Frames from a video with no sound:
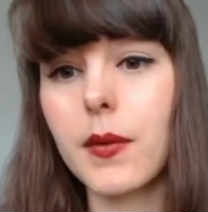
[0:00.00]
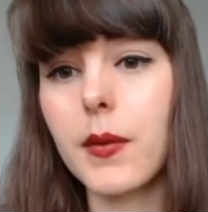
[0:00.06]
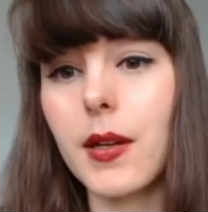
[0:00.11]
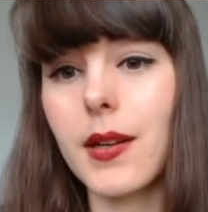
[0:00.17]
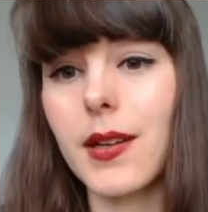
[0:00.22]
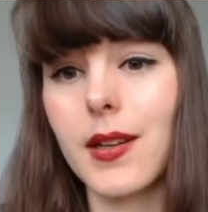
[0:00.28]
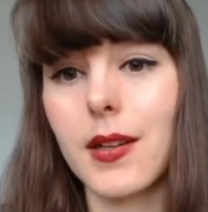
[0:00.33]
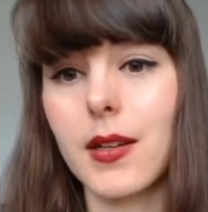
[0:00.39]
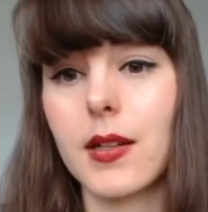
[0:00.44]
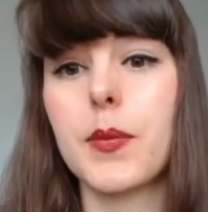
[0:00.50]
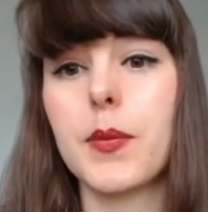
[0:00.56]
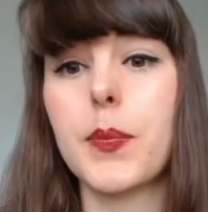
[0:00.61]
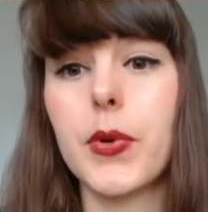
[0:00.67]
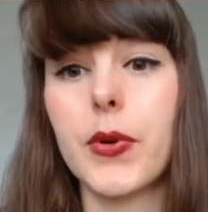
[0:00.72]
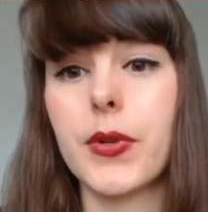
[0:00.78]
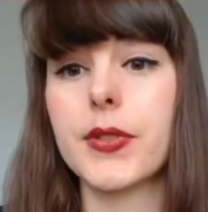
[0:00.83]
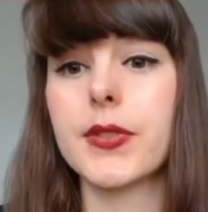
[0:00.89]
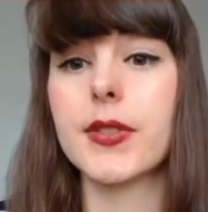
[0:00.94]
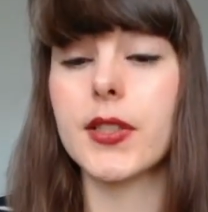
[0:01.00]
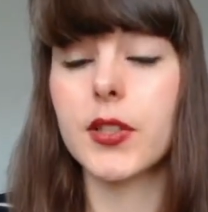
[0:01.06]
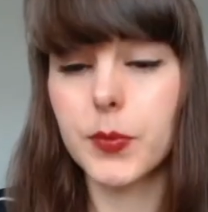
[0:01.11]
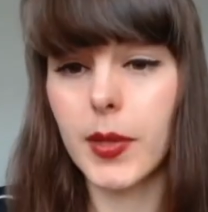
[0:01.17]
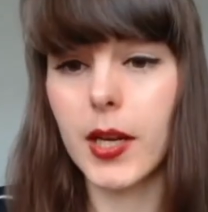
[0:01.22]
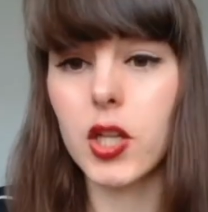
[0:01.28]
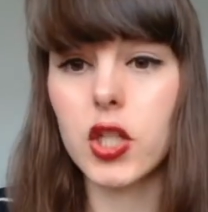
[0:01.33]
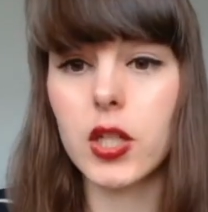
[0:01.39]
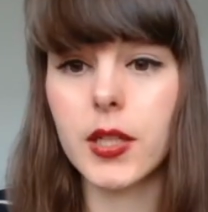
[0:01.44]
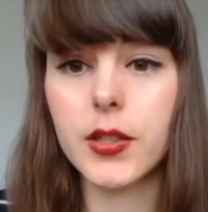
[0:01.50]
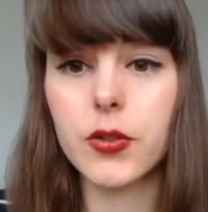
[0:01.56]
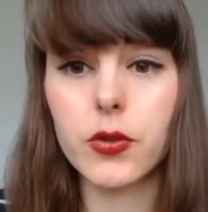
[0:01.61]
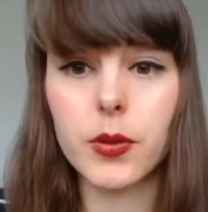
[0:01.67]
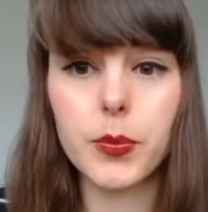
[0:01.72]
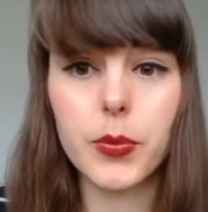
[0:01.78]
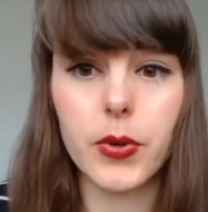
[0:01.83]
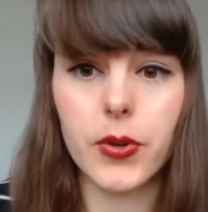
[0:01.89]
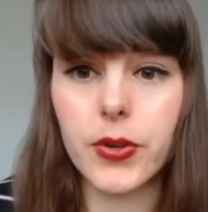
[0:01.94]
a person, especially to a
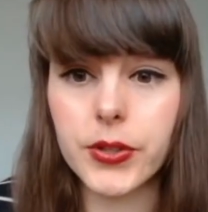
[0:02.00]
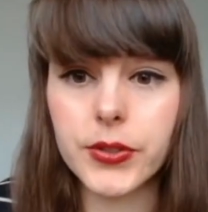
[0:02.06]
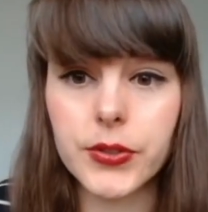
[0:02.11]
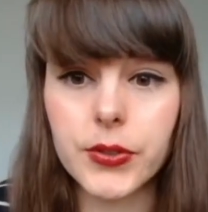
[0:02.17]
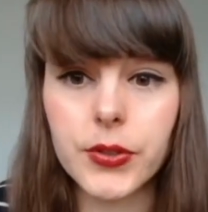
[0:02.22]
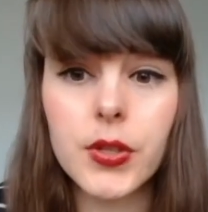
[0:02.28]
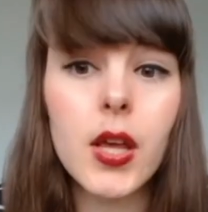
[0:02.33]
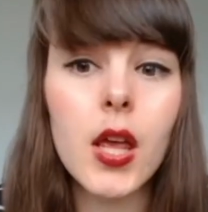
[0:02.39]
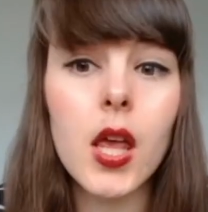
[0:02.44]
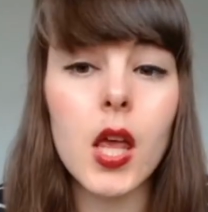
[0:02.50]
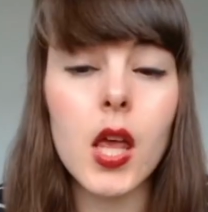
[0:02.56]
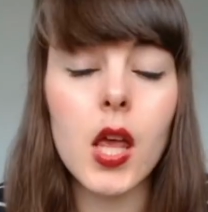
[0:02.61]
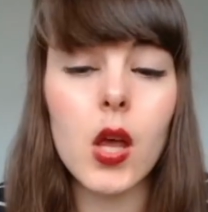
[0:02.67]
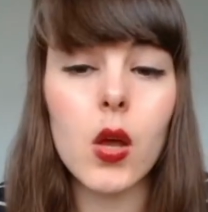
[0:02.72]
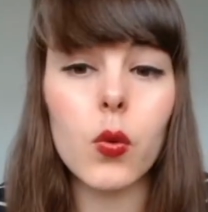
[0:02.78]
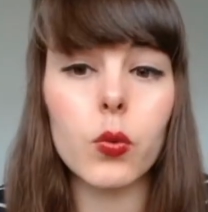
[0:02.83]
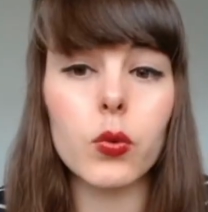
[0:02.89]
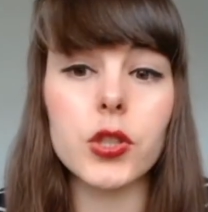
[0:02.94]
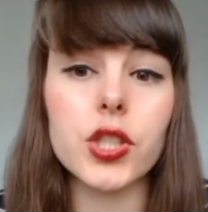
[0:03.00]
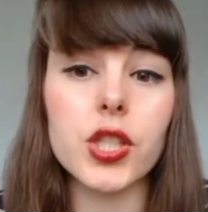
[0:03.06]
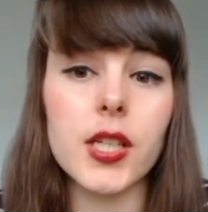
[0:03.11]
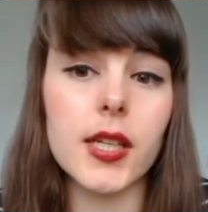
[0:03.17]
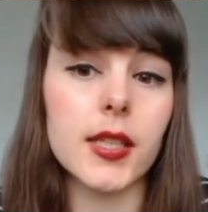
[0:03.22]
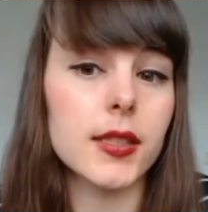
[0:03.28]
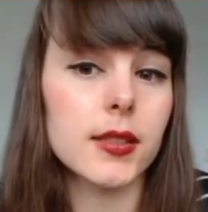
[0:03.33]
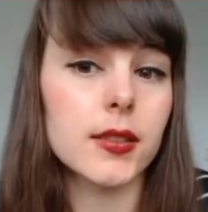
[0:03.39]
person which has